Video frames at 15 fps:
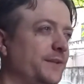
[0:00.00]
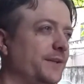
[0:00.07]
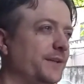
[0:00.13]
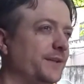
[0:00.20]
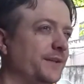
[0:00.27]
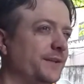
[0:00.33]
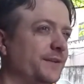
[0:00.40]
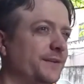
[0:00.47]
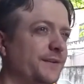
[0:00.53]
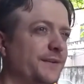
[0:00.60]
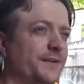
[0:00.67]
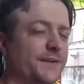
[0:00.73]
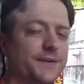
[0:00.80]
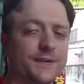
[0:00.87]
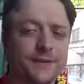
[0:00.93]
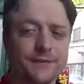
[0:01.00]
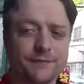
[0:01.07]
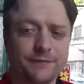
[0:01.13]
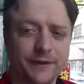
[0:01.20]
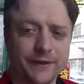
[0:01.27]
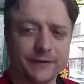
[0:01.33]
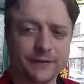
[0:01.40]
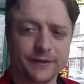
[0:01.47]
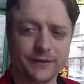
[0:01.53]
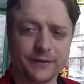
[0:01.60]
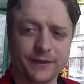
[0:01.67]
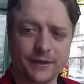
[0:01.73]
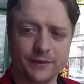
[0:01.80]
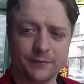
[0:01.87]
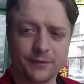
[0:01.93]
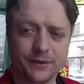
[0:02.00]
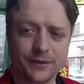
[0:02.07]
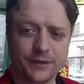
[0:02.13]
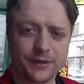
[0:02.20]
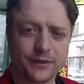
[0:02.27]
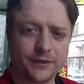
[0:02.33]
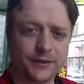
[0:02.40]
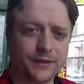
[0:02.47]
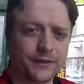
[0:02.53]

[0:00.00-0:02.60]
And finally, I went and